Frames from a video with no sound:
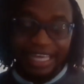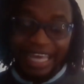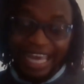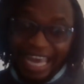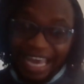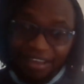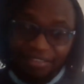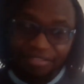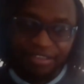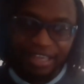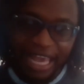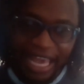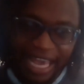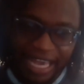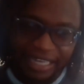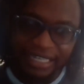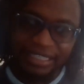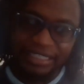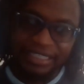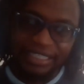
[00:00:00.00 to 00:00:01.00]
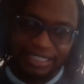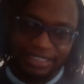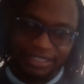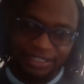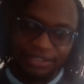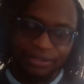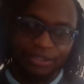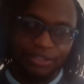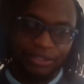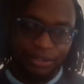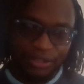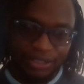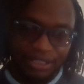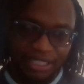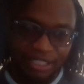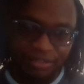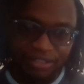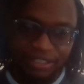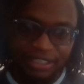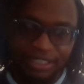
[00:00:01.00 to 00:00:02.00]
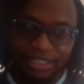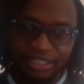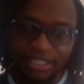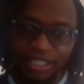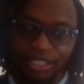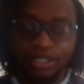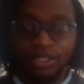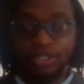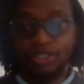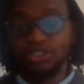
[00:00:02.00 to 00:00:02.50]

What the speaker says: they have added custodial services.